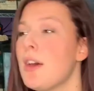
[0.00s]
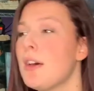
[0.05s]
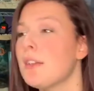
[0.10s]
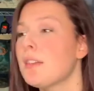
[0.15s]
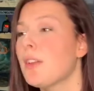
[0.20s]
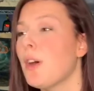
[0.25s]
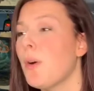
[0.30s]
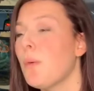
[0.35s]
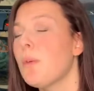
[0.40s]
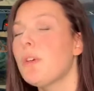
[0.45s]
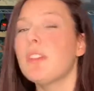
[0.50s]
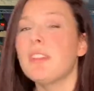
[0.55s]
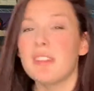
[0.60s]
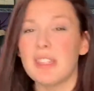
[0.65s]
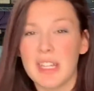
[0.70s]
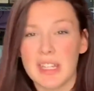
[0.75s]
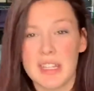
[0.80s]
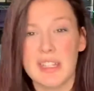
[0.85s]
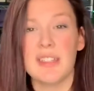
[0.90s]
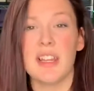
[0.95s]
So we'll
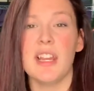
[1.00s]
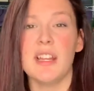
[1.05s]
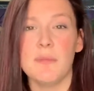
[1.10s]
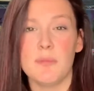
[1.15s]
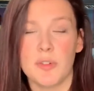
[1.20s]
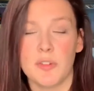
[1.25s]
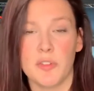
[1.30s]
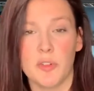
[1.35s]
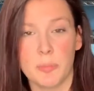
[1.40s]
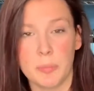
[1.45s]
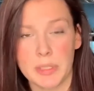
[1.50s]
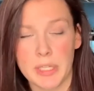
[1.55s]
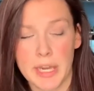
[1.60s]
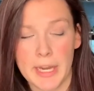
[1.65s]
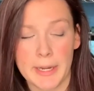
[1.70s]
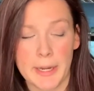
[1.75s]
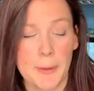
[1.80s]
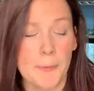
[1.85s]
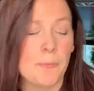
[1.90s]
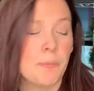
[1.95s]
say these items are for
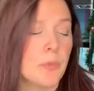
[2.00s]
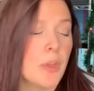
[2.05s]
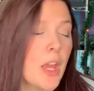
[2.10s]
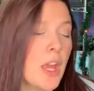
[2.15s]
Potato.